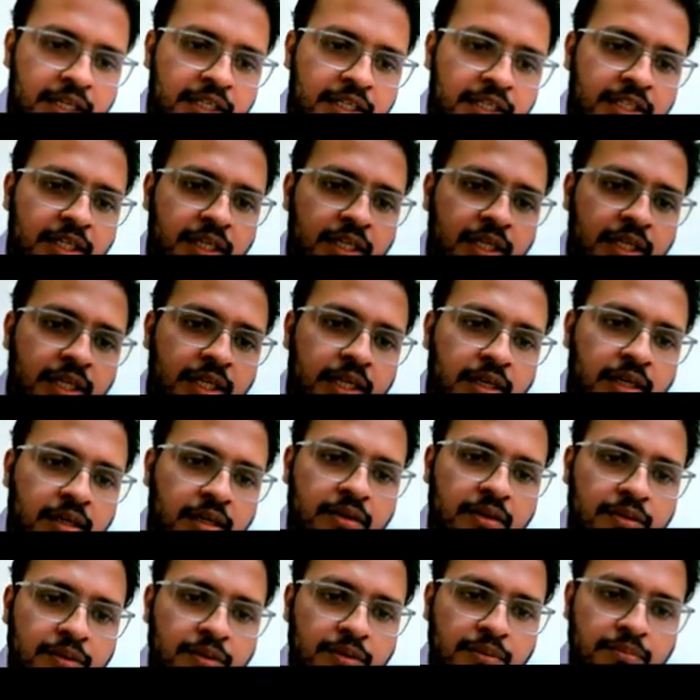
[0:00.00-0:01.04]
initially
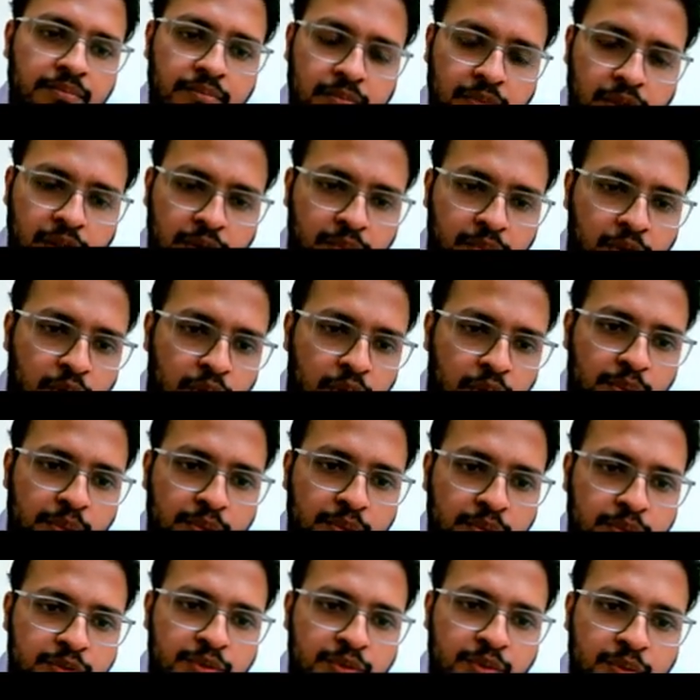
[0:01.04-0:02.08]

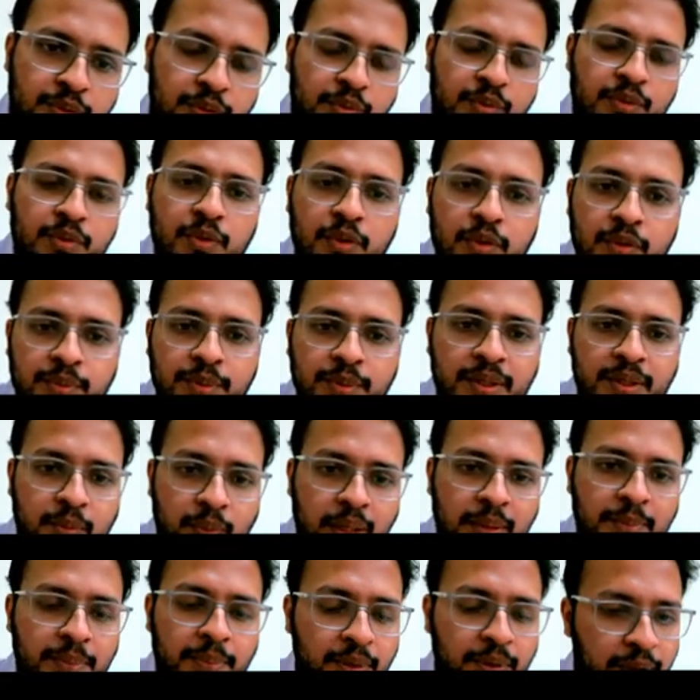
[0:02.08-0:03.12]
hemoglobin was noted to be
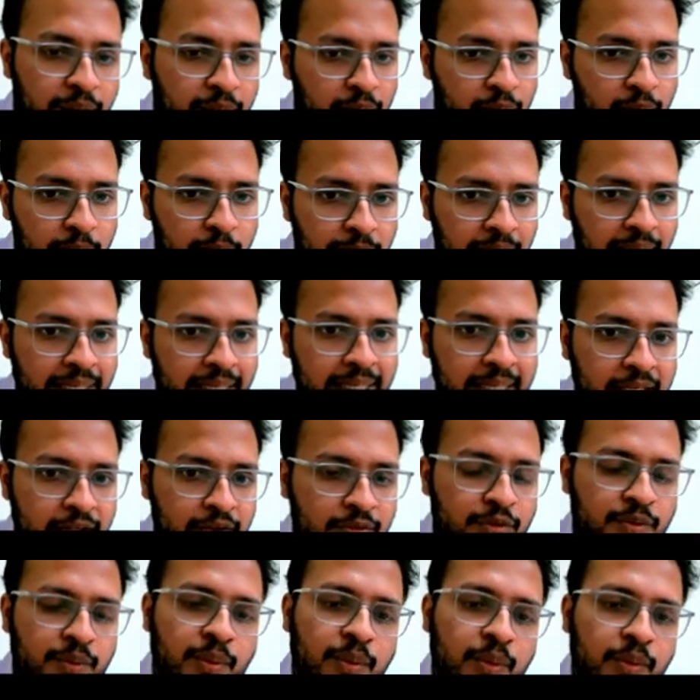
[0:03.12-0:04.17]
12.2,
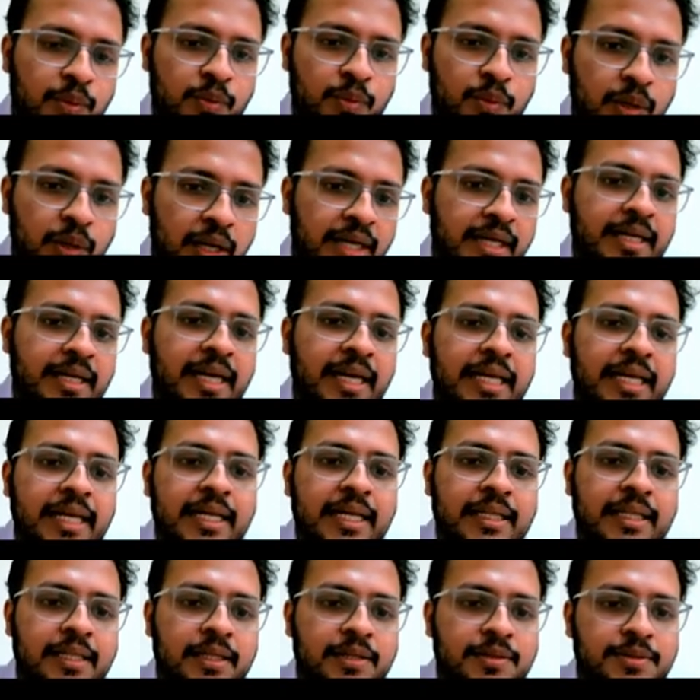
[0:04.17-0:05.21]
platelet of
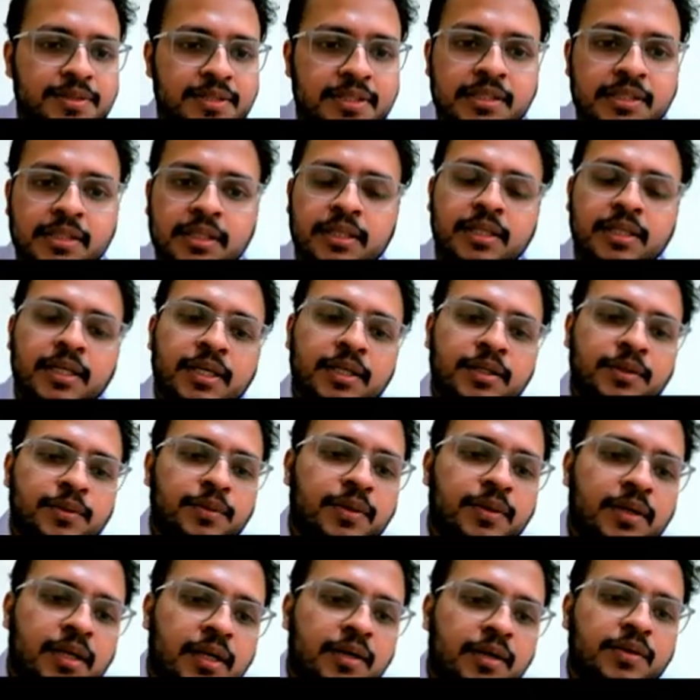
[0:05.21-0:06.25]
298,000,
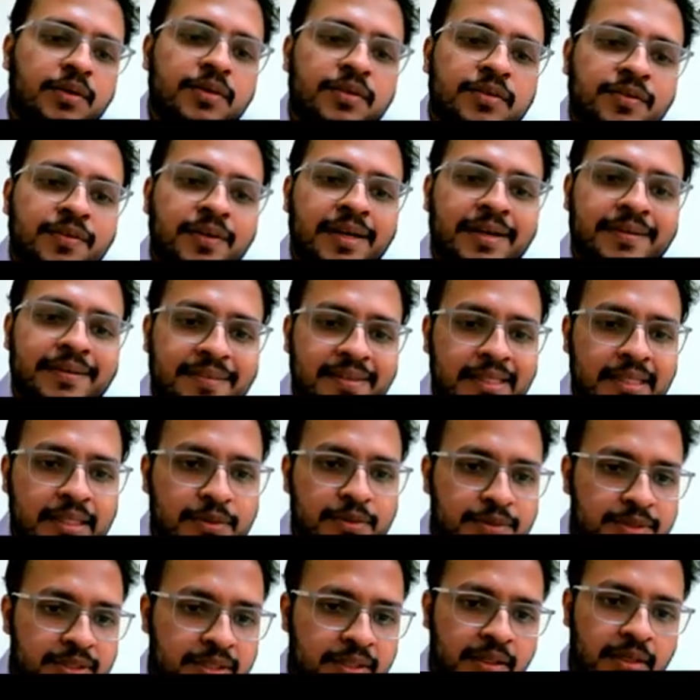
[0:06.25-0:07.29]
total count of
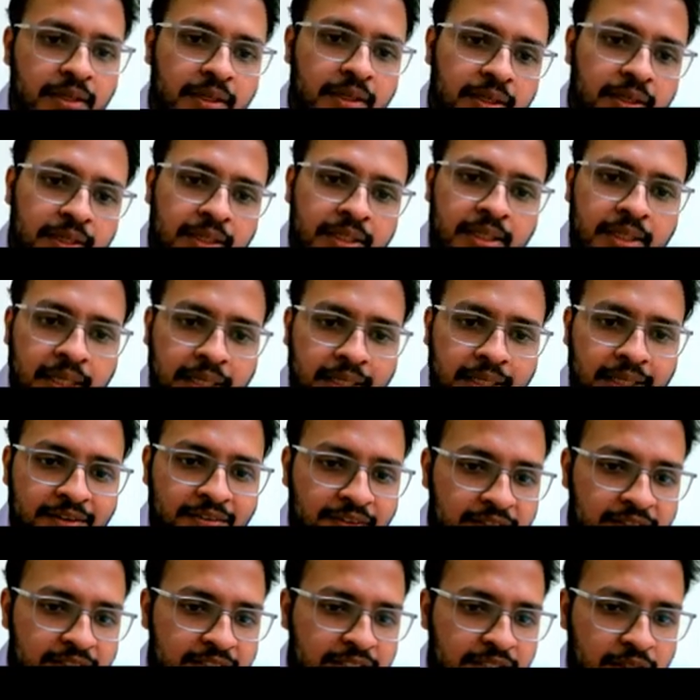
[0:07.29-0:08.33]
11,000, a
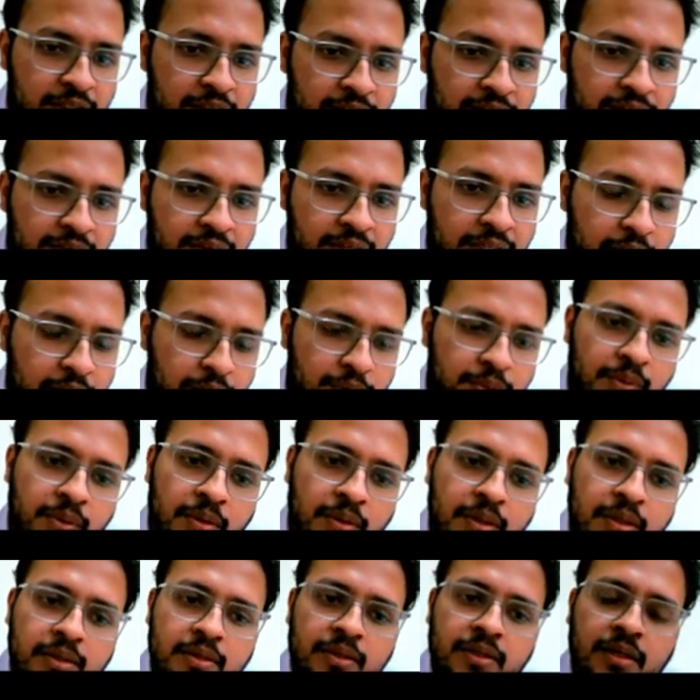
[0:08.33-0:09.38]
differential of
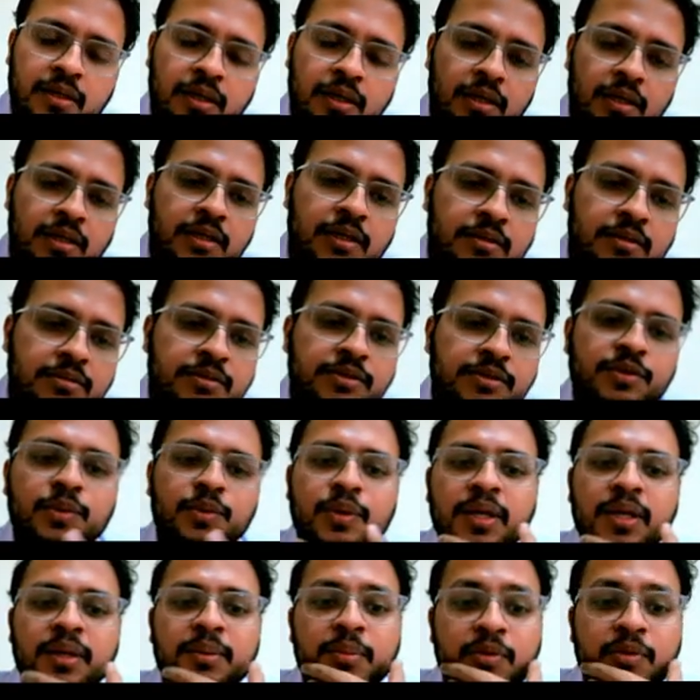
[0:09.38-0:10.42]
82,
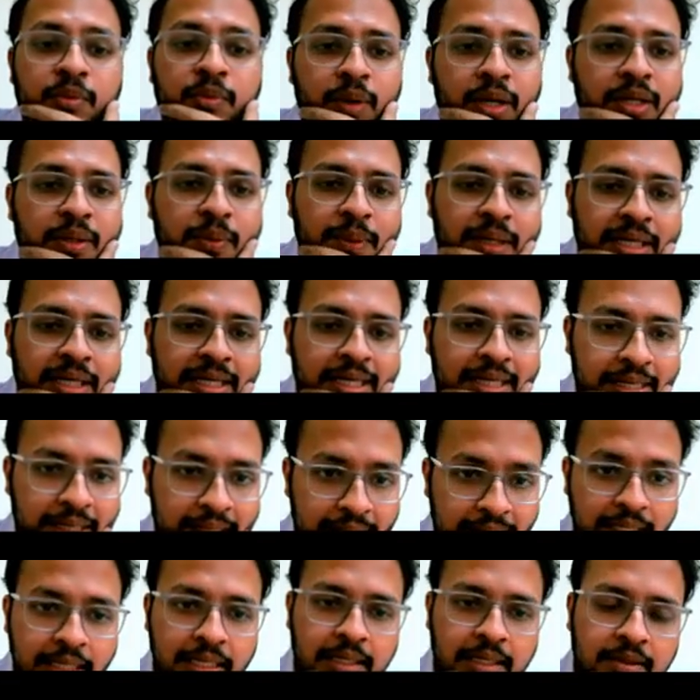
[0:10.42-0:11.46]
sodium of
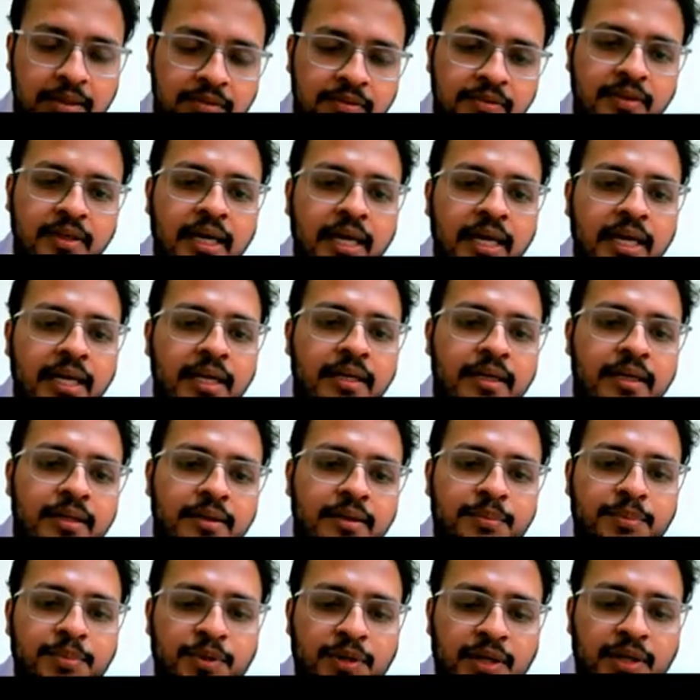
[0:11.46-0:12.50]
129, and
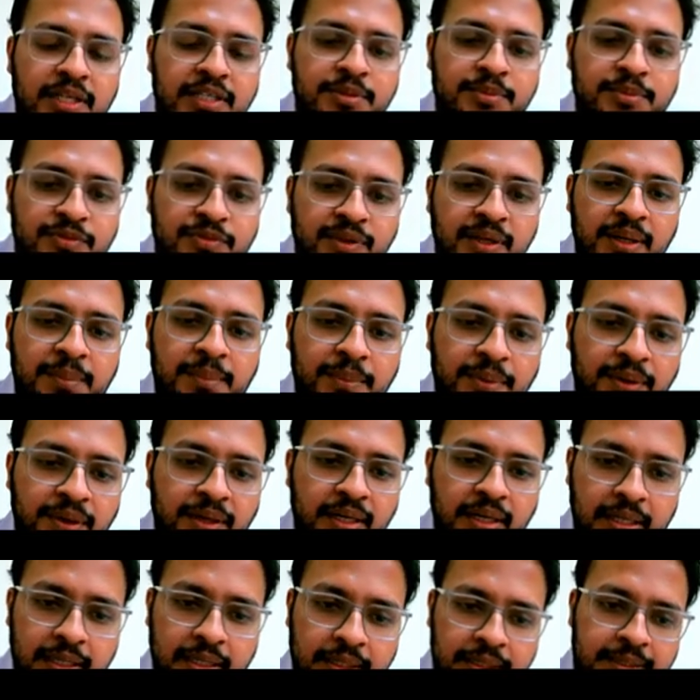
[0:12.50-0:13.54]
potassium of
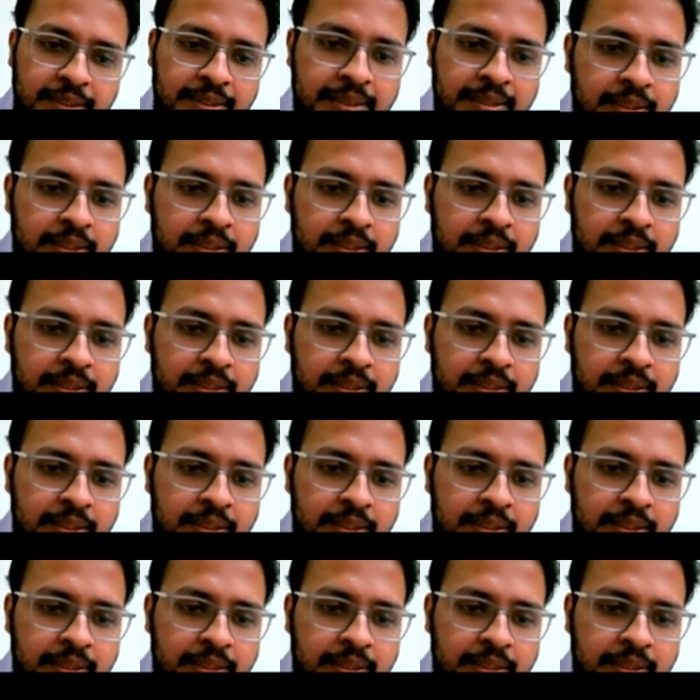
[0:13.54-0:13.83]
3.8.